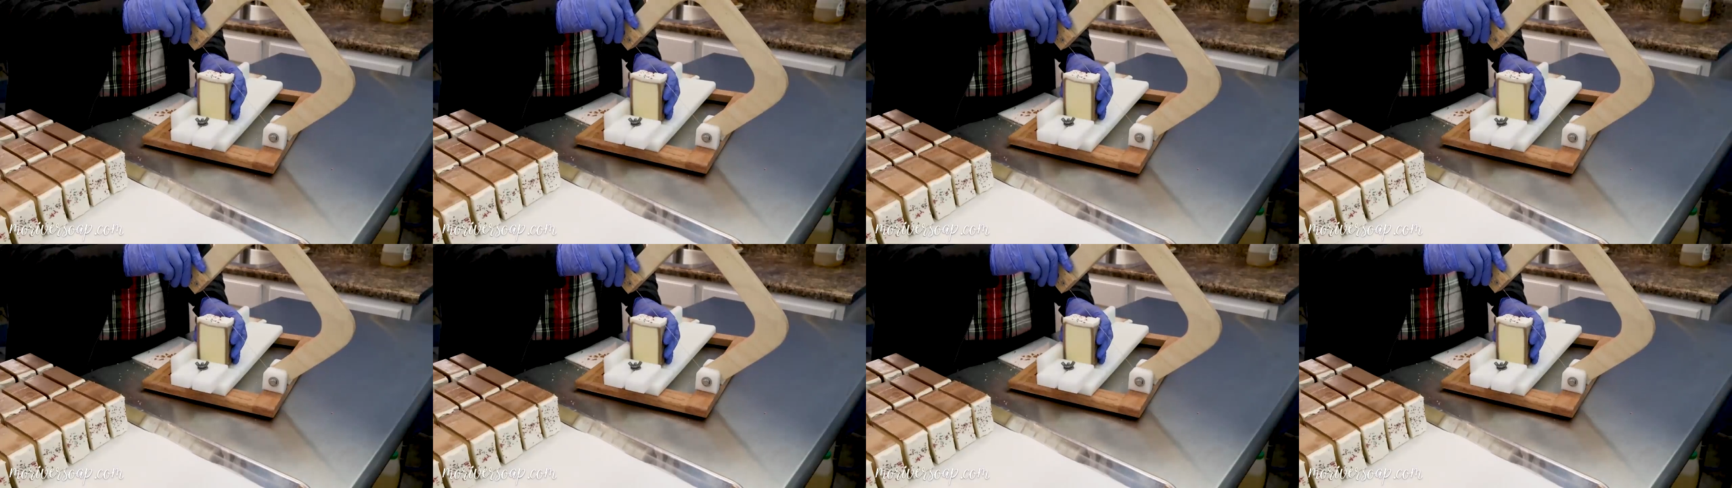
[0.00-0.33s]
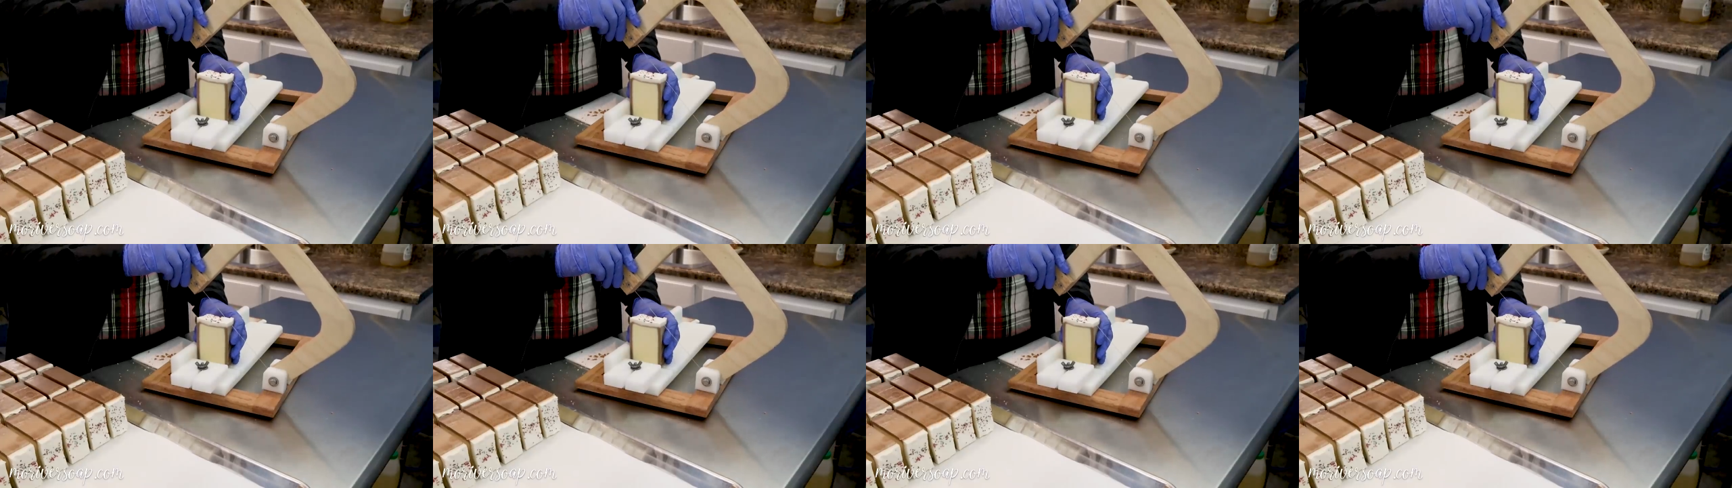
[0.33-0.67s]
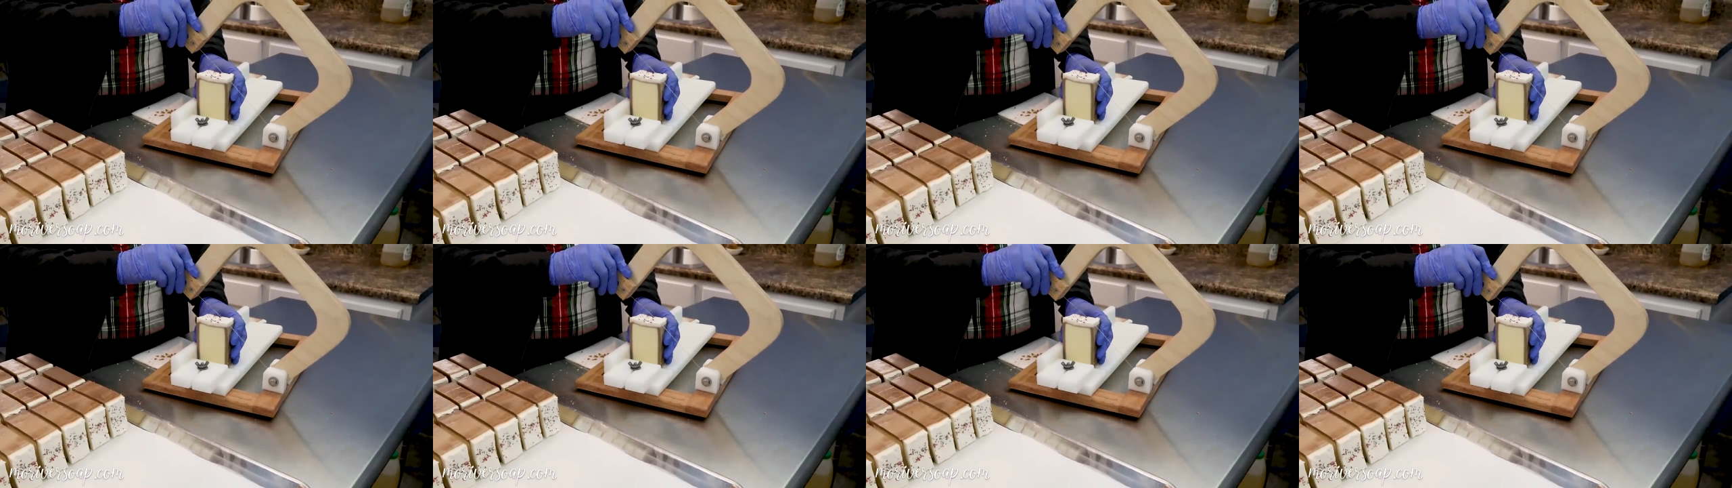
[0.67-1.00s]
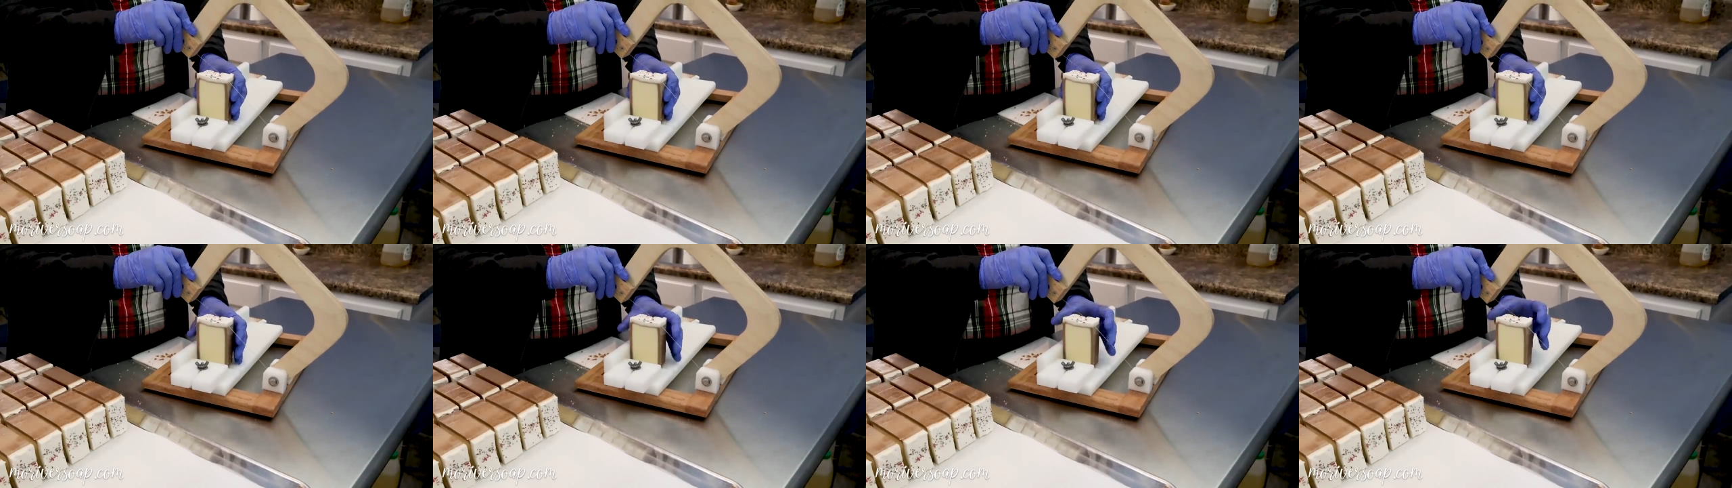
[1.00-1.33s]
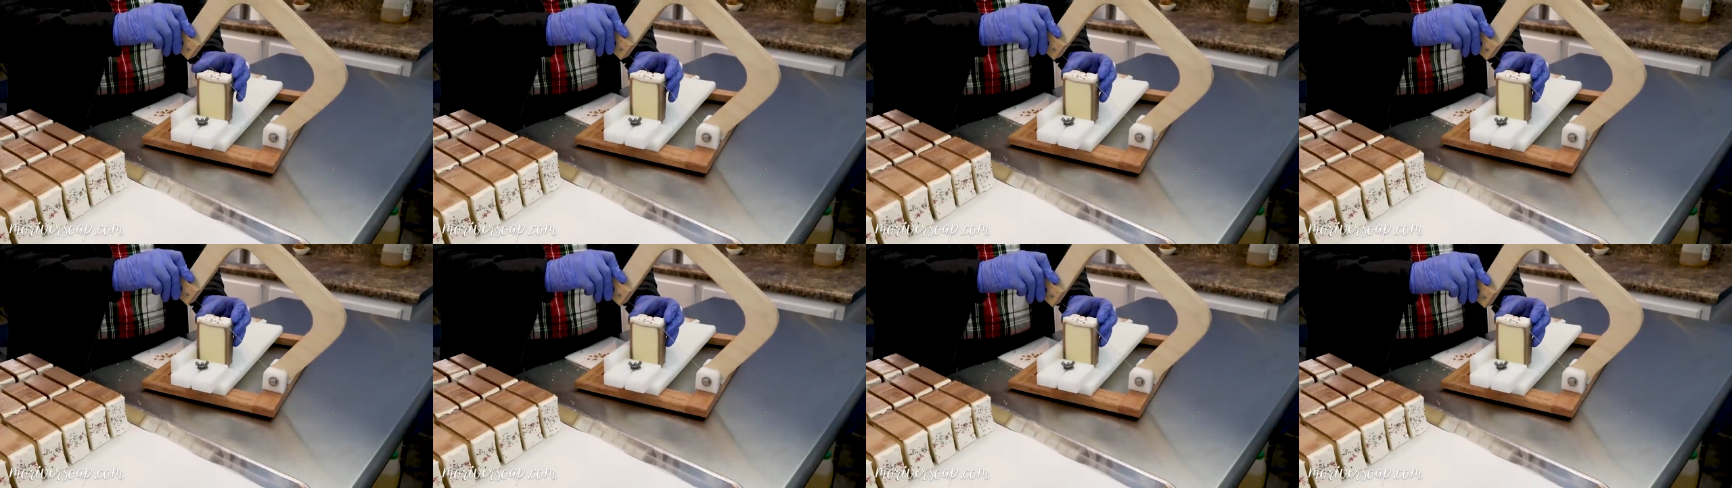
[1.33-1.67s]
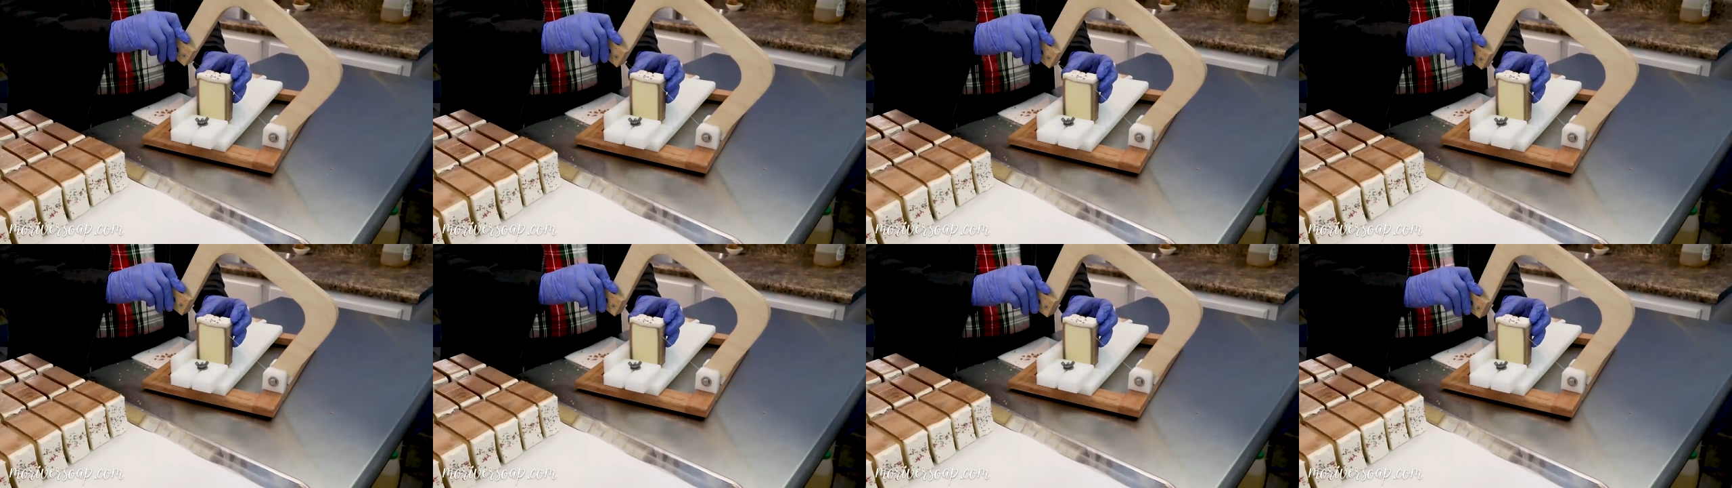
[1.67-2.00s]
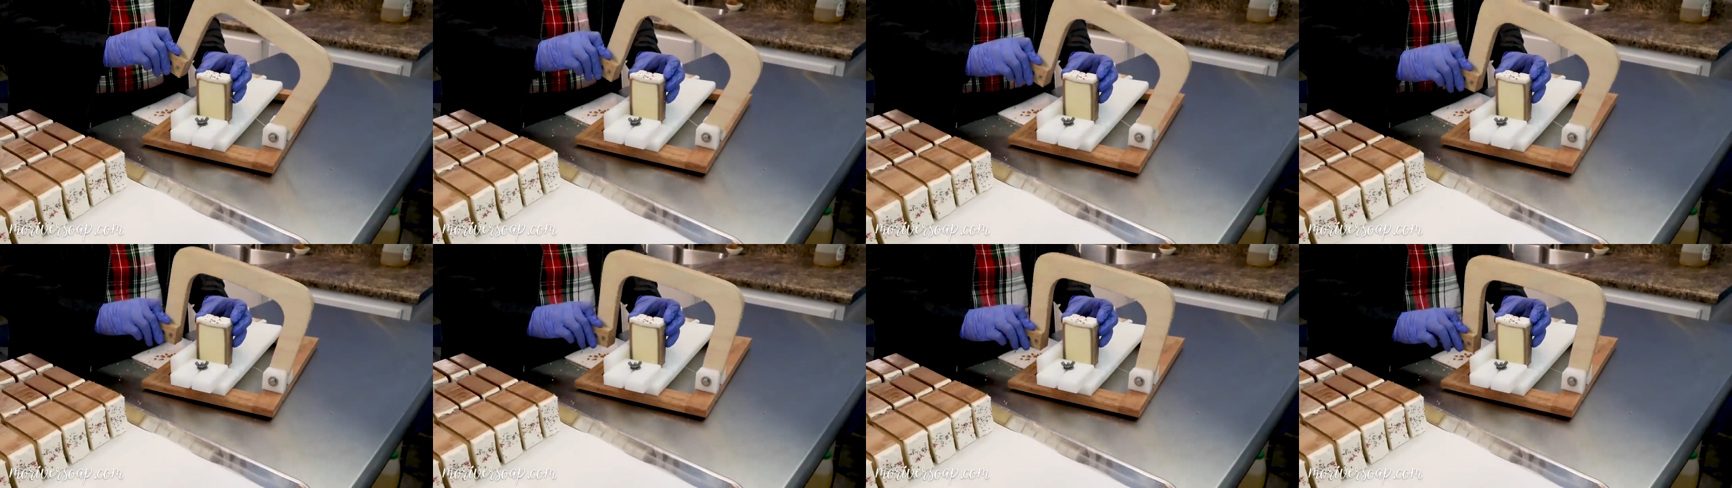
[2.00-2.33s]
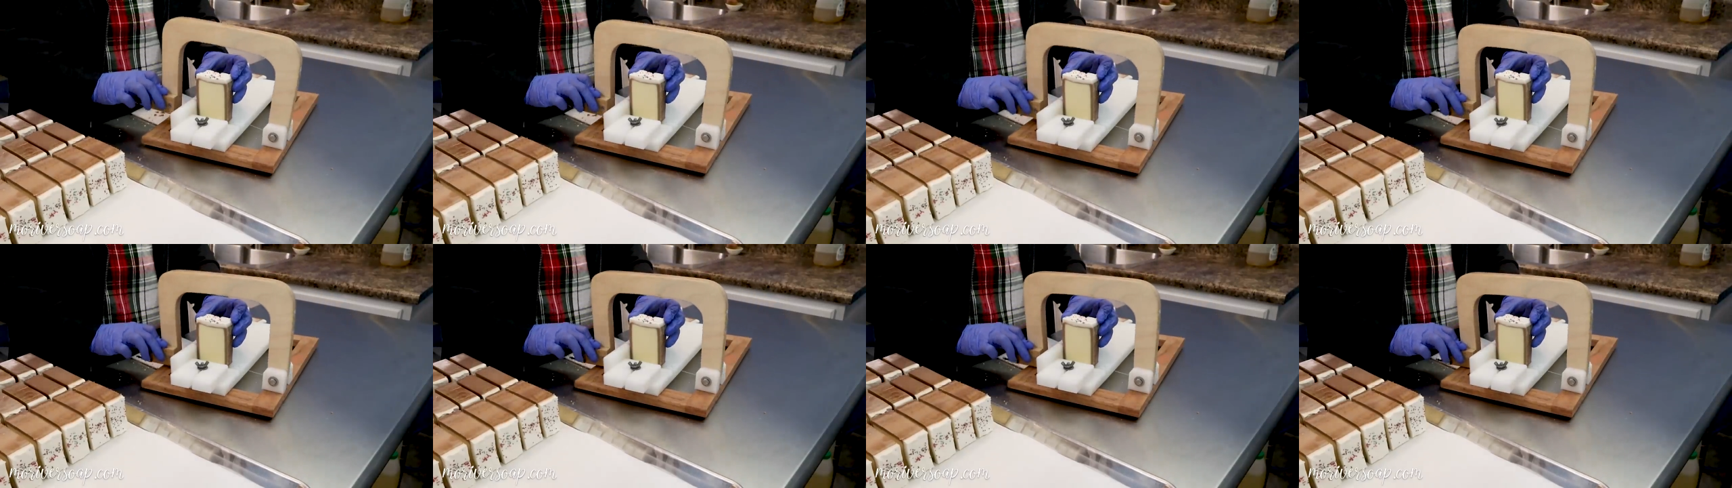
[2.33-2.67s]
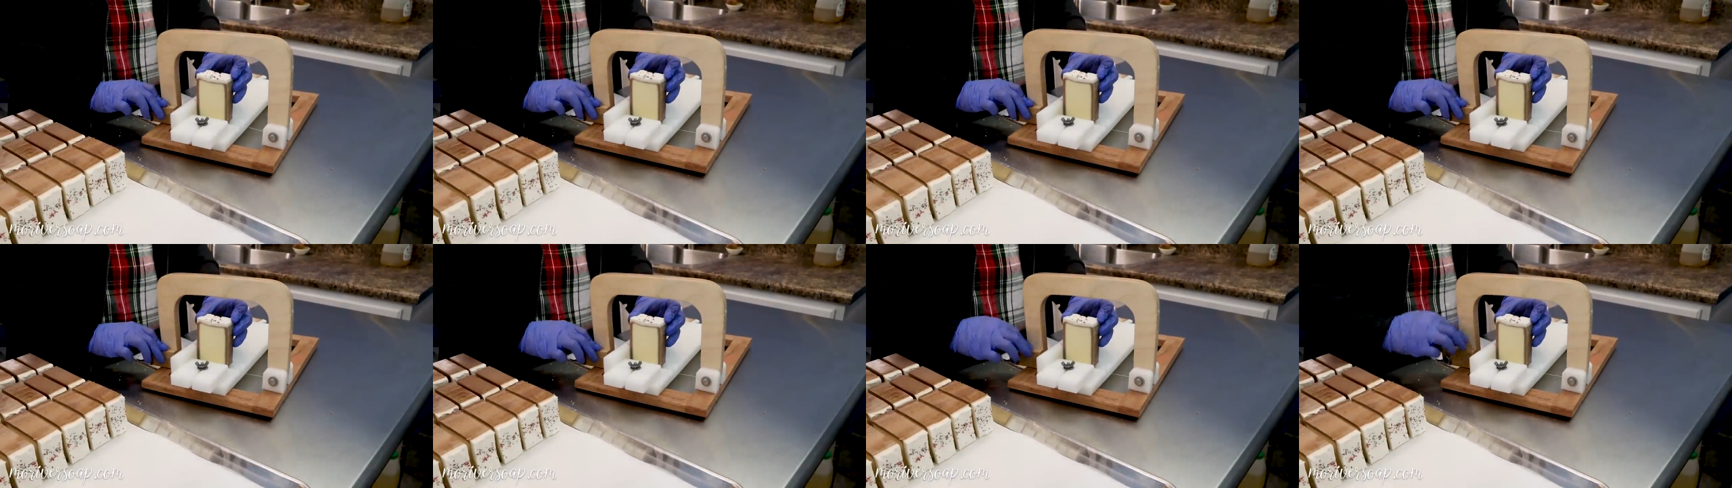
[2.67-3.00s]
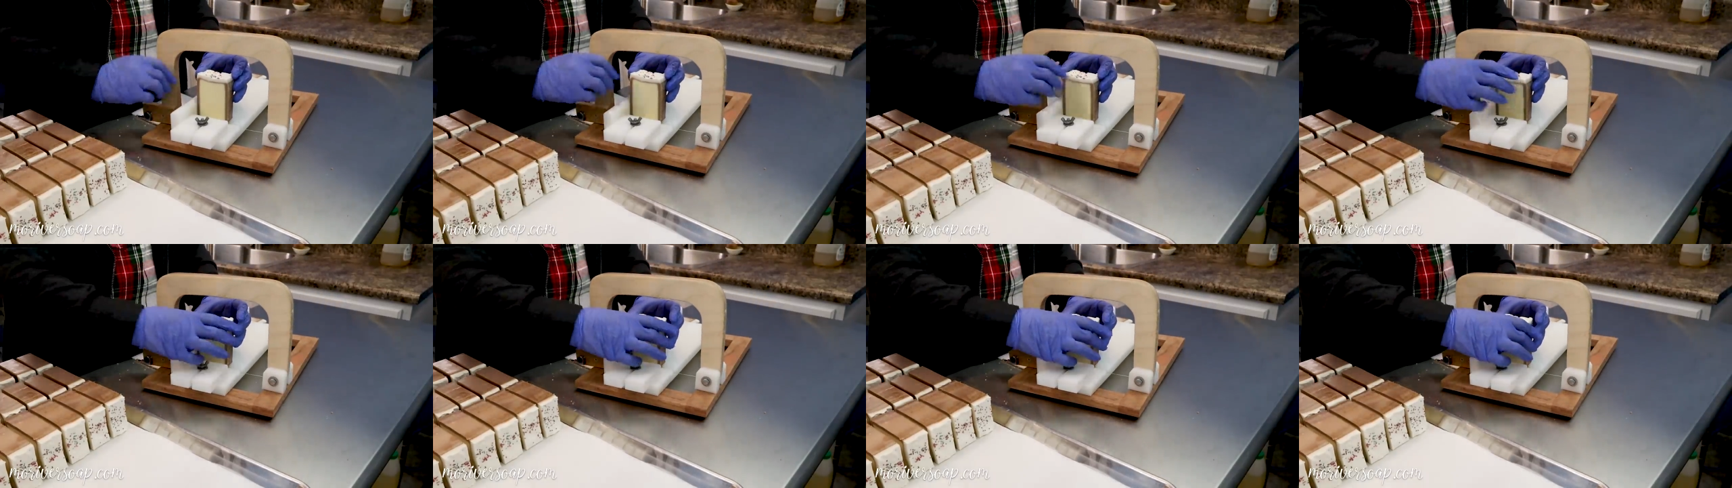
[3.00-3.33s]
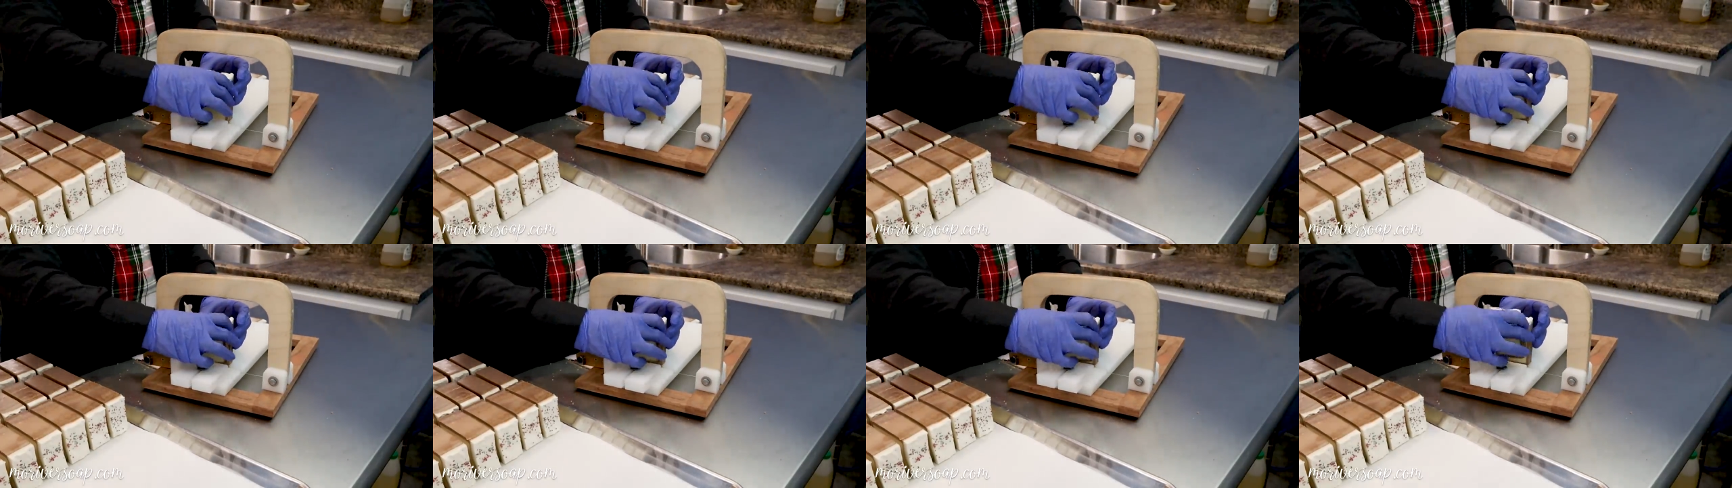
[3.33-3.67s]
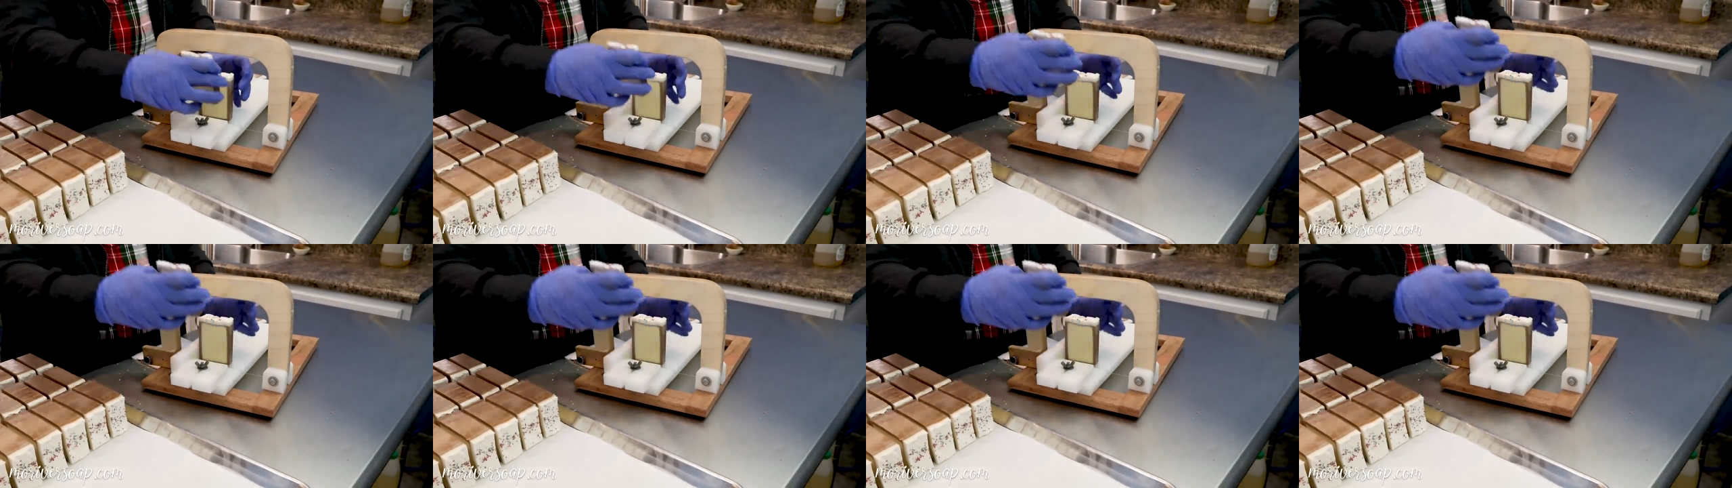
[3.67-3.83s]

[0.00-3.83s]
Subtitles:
No face is visible, so there are no lips to read.